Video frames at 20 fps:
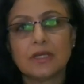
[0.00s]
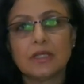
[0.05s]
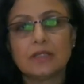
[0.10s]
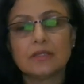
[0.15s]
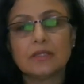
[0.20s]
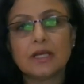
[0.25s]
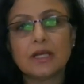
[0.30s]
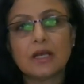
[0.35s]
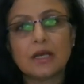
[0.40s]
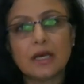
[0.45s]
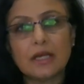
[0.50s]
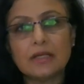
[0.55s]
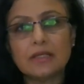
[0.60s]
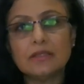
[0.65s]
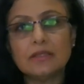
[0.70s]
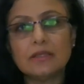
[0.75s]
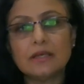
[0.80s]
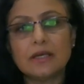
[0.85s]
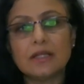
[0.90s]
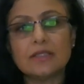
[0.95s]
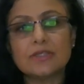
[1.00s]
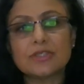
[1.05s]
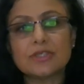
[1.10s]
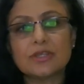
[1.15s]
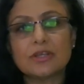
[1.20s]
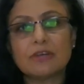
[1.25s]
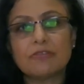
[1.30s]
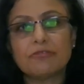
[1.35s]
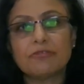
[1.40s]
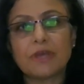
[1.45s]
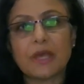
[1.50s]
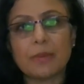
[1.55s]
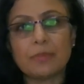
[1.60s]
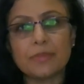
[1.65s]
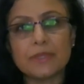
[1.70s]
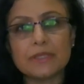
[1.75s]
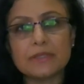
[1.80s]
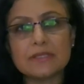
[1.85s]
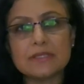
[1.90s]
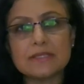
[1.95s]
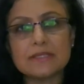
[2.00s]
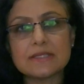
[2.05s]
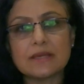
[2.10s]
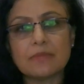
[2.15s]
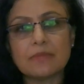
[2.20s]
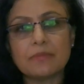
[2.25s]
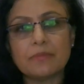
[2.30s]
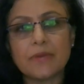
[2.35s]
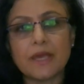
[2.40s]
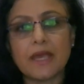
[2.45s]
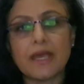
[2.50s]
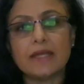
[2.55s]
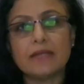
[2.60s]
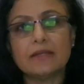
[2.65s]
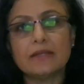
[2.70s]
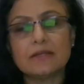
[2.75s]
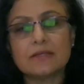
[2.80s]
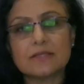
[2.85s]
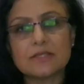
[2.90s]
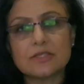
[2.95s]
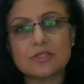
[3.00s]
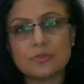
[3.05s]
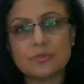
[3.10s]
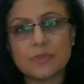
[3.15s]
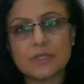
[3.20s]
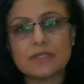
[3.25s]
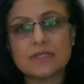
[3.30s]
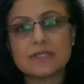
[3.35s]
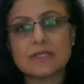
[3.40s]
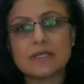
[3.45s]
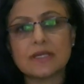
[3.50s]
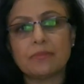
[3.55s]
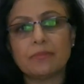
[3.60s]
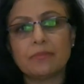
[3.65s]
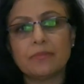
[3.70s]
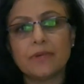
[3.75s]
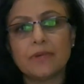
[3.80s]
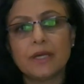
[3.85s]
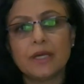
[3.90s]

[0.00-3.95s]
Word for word: The current culture of capitalism and consumerism